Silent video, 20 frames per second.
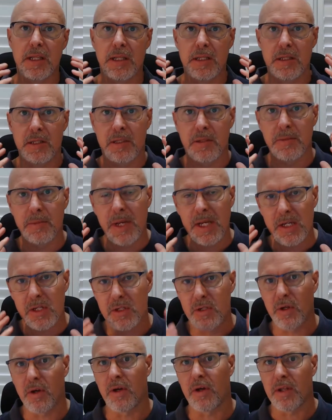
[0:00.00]
to make
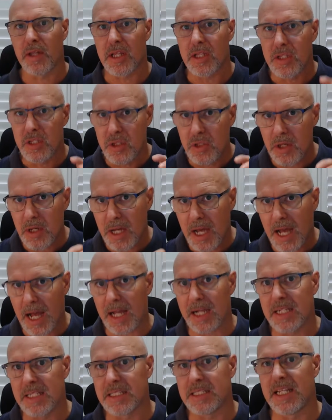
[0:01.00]
sure that you
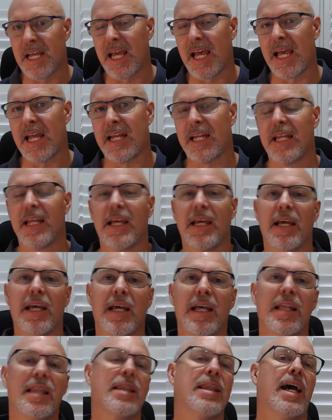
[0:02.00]
understand
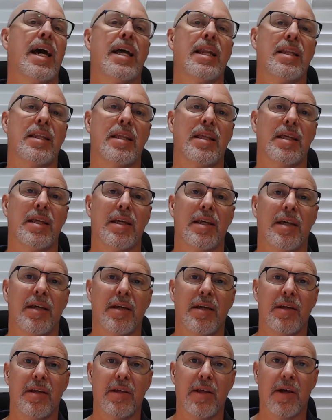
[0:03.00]
that,
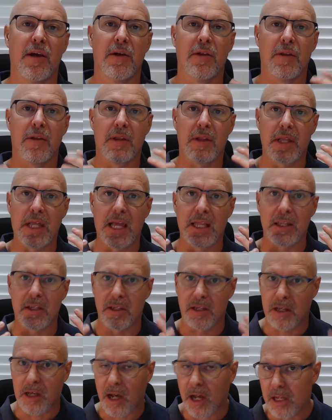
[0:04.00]
how the
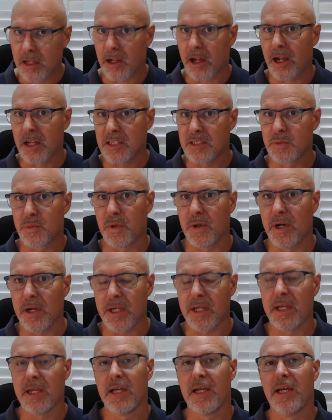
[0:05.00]
guidelines
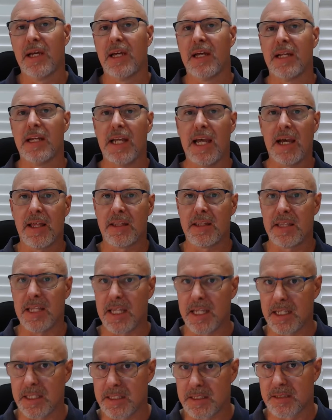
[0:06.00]
work and how
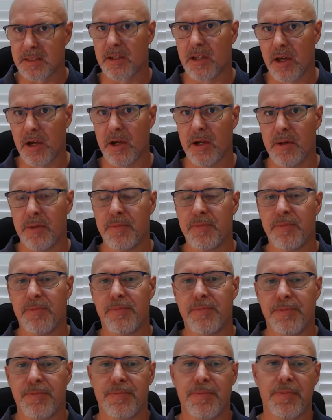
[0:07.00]
things go.
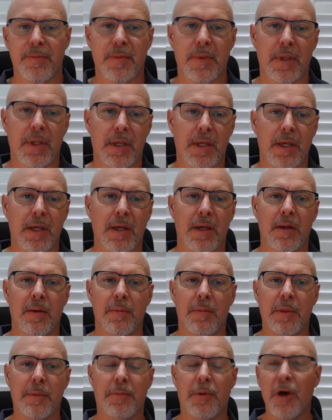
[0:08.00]

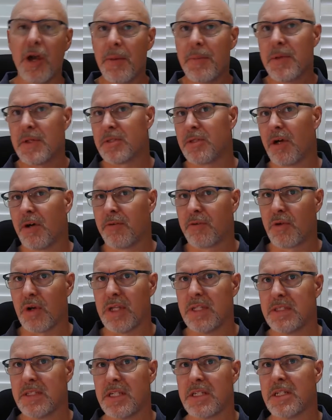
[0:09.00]
The purpose of
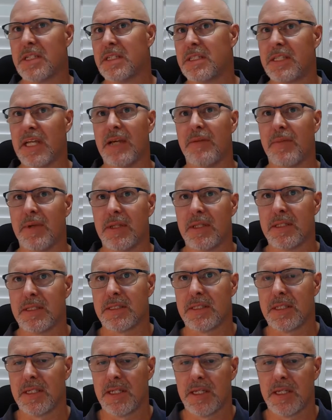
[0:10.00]
transition statements